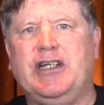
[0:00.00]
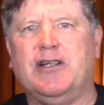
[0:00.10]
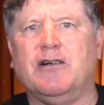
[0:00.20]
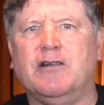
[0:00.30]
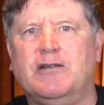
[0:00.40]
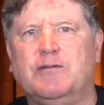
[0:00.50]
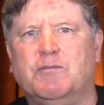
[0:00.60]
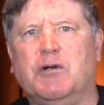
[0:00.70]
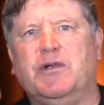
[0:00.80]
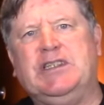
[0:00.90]
year
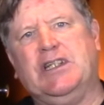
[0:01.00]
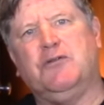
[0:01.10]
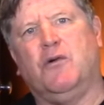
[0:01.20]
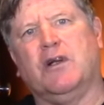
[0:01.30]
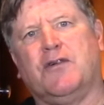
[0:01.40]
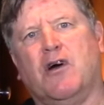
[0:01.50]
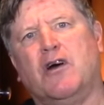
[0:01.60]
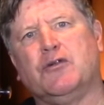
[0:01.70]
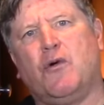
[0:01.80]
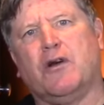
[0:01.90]
when we did one of our
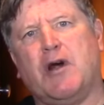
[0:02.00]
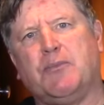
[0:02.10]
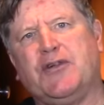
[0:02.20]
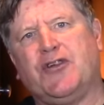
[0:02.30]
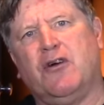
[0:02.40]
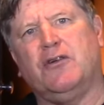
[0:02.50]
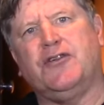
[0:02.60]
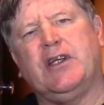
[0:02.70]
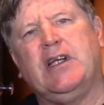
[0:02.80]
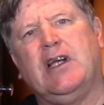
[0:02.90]
underwater
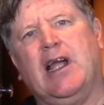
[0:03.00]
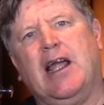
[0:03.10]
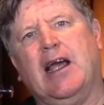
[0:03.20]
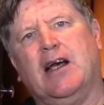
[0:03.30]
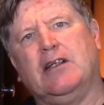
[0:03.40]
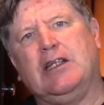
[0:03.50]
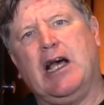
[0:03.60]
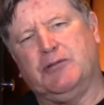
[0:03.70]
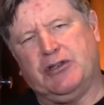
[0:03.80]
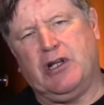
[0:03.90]
episodes, and
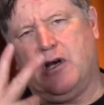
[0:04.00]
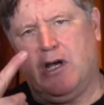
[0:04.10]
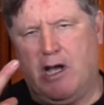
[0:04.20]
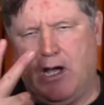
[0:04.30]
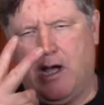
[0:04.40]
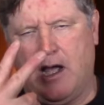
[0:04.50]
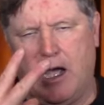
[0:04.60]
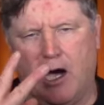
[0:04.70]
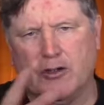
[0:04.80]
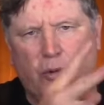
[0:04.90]
actually
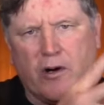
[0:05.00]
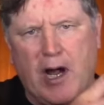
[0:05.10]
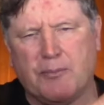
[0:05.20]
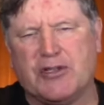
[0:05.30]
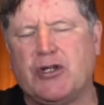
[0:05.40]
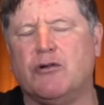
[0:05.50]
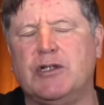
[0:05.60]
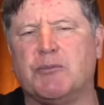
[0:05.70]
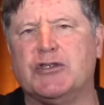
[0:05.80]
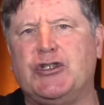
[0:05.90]
underwater episode
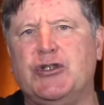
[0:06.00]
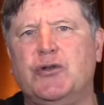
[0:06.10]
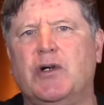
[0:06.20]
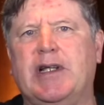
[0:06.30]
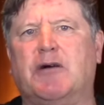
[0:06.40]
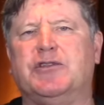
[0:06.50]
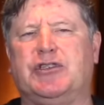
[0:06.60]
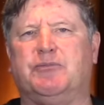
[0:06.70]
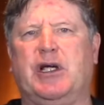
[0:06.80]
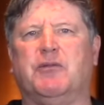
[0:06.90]
number two, and that was
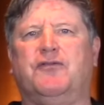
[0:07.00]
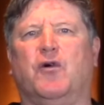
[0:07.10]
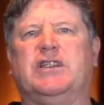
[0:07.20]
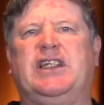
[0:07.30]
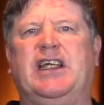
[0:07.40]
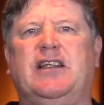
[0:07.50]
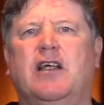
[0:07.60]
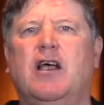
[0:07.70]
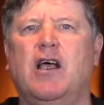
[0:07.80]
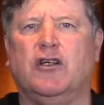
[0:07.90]
September
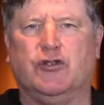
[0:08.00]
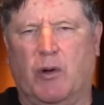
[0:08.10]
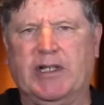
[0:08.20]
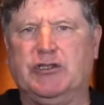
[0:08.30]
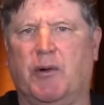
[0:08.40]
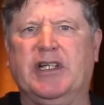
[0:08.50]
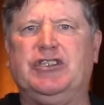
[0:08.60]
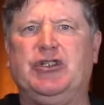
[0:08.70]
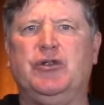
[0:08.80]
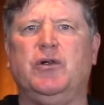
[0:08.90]
fourteenth, twenty
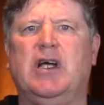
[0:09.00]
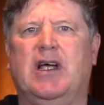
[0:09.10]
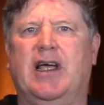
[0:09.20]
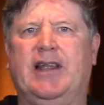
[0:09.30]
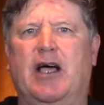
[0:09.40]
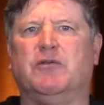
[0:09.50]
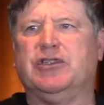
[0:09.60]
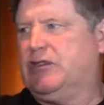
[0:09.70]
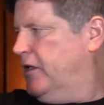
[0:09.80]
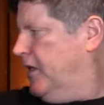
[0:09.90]
twenty-two, and that
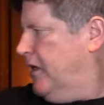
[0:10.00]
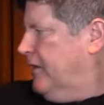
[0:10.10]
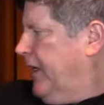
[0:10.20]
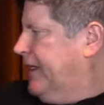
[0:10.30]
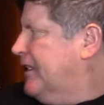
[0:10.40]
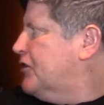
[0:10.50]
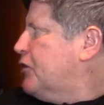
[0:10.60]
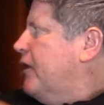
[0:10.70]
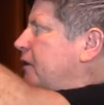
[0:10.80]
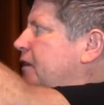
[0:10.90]
was like this
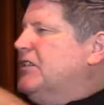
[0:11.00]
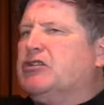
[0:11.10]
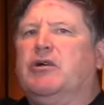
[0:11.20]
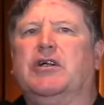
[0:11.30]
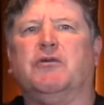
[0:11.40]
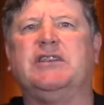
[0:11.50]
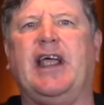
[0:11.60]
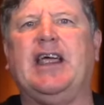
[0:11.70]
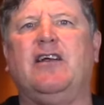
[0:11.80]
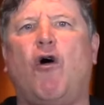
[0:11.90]
critter and this critter were
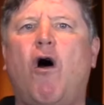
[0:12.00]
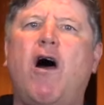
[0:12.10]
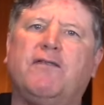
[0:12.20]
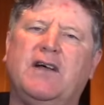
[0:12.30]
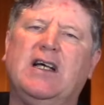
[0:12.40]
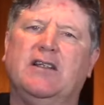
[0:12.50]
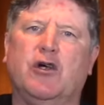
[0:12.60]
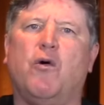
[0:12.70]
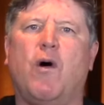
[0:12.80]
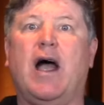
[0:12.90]
taken off
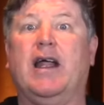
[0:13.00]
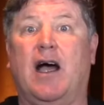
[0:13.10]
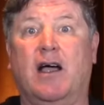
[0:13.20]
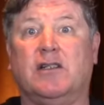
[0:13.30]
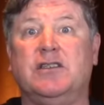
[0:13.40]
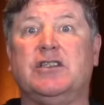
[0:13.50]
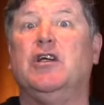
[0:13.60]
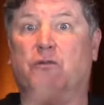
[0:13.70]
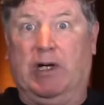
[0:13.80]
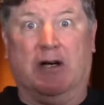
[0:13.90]
the Hawaiian Islands
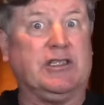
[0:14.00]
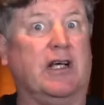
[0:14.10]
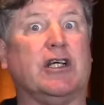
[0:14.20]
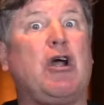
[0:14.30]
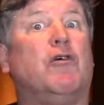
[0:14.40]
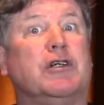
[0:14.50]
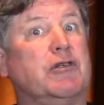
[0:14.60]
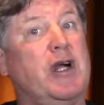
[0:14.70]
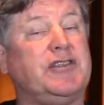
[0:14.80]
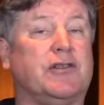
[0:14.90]
when I was on the Kona
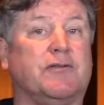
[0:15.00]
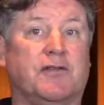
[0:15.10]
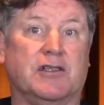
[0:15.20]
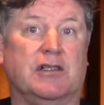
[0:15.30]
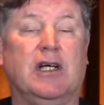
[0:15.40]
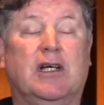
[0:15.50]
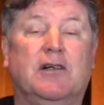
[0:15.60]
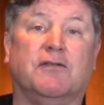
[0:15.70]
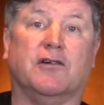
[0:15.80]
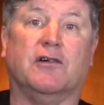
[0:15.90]
Aggressor, for,
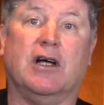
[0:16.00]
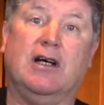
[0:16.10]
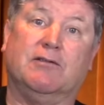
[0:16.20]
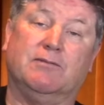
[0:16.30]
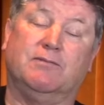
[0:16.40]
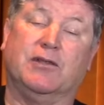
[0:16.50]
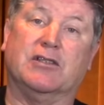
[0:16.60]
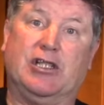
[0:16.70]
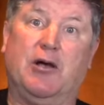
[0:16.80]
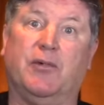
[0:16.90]
for, uh, for
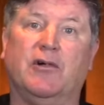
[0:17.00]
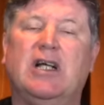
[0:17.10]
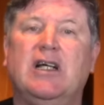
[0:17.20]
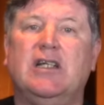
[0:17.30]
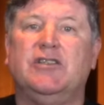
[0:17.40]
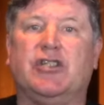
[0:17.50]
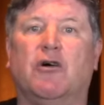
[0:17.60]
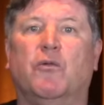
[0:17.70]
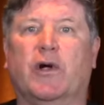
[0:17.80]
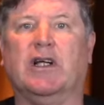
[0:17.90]
example.
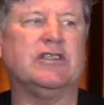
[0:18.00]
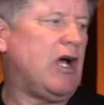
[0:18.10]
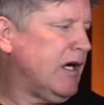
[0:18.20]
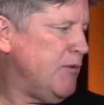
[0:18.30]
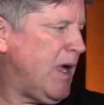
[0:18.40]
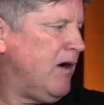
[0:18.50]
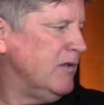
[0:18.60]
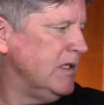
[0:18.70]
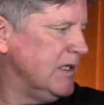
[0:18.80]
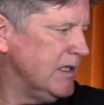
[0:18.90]
So we're going to talk
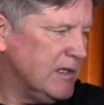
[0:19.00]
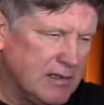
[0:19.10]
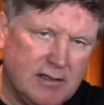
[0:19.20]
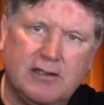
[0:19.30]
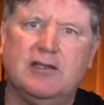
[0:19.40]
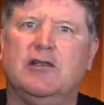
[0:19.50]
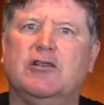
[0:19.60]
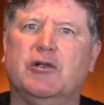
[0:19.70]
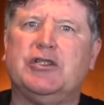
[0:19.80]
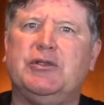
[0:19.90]
about
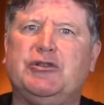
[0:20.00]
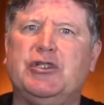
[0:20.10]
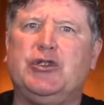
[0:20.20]
Christmas tree